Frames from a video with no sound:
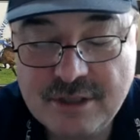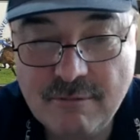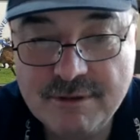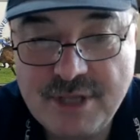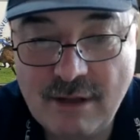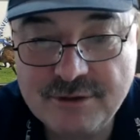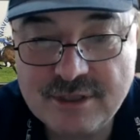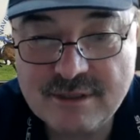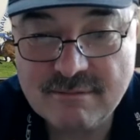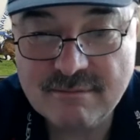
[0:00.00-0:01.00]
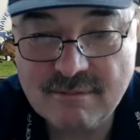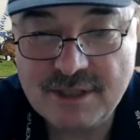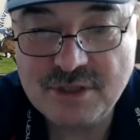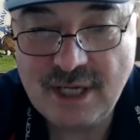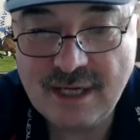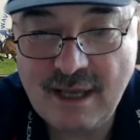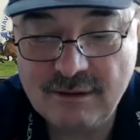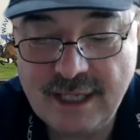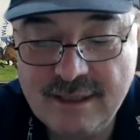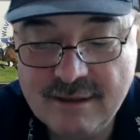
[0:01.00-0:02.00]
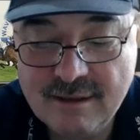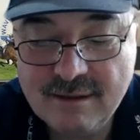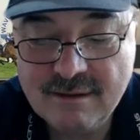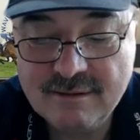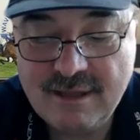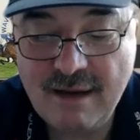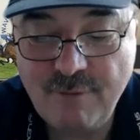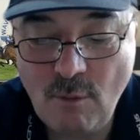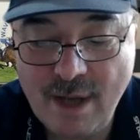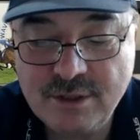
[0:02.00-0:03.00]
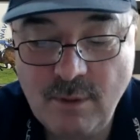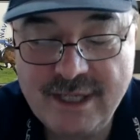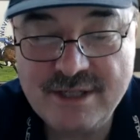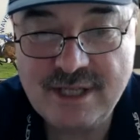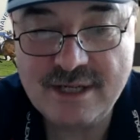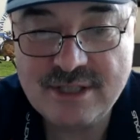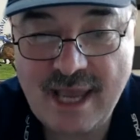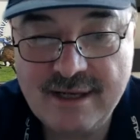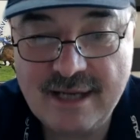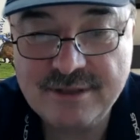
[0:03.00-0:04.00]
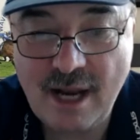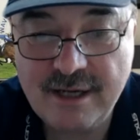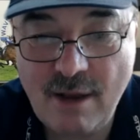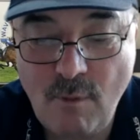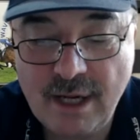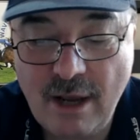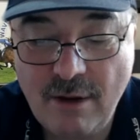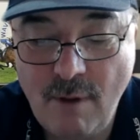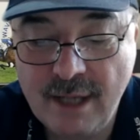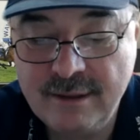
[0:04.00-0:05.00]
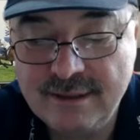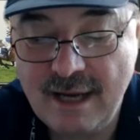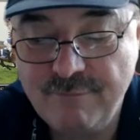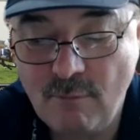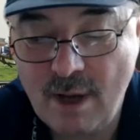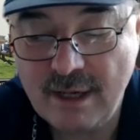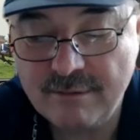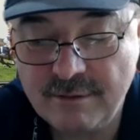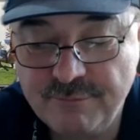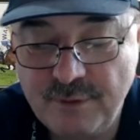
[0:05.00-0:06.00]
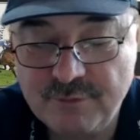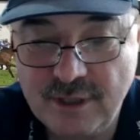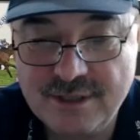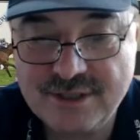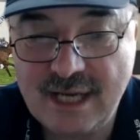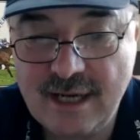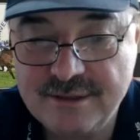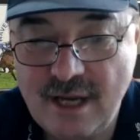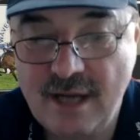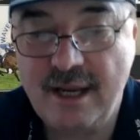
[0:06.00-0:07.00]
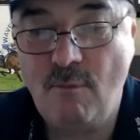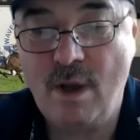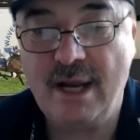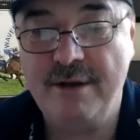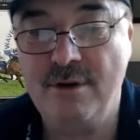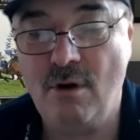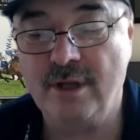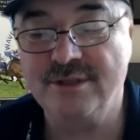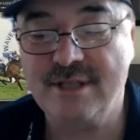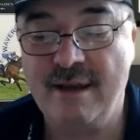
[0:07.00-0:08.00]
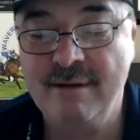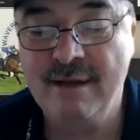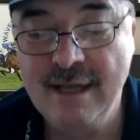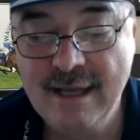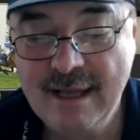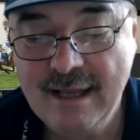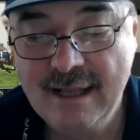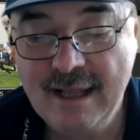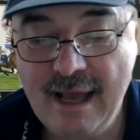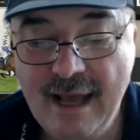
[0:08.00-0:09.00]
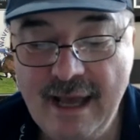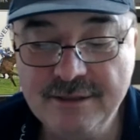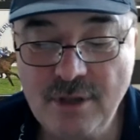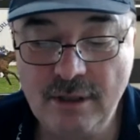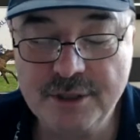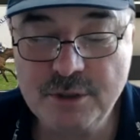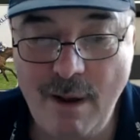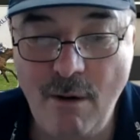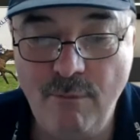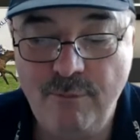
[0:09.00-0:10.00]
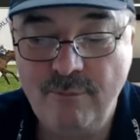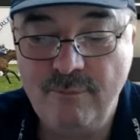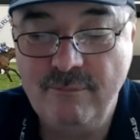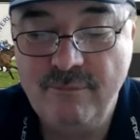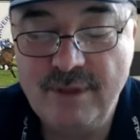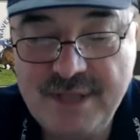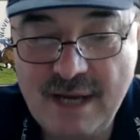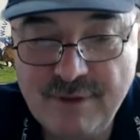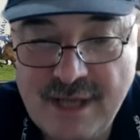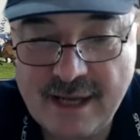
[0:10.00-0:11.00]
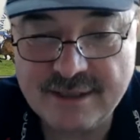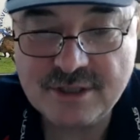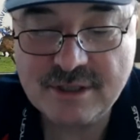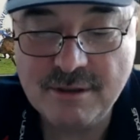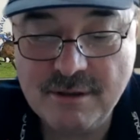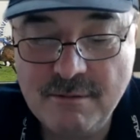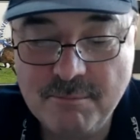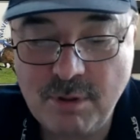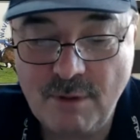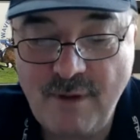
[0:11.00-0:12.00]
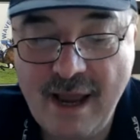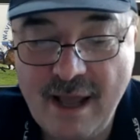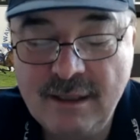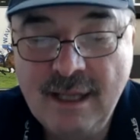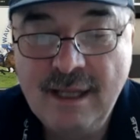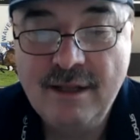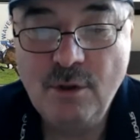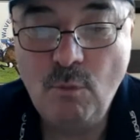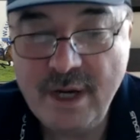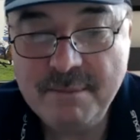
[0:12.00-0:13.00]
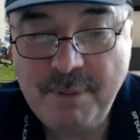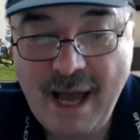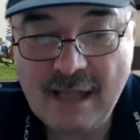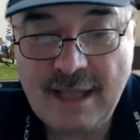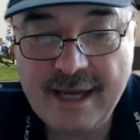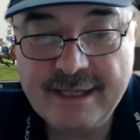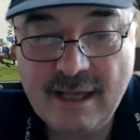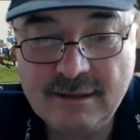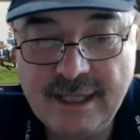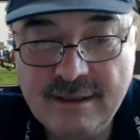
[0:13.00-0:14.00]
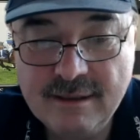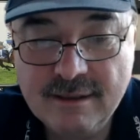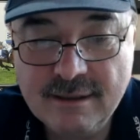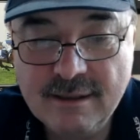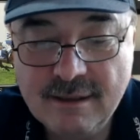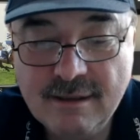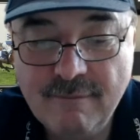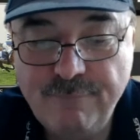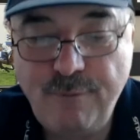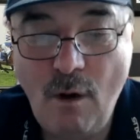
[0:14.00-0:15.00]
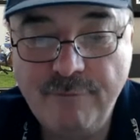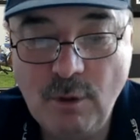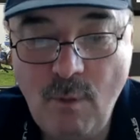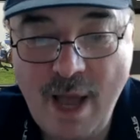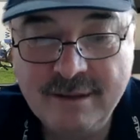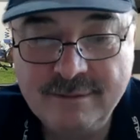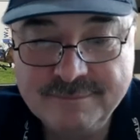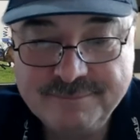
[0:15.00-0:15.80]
two results this year, Gelding. Denver 126, San Antonio 101, Denver 115, San Antonio 109. So at $1.12, the Denver Nuggets to prevail. The win parlay, Gelding, 5-1.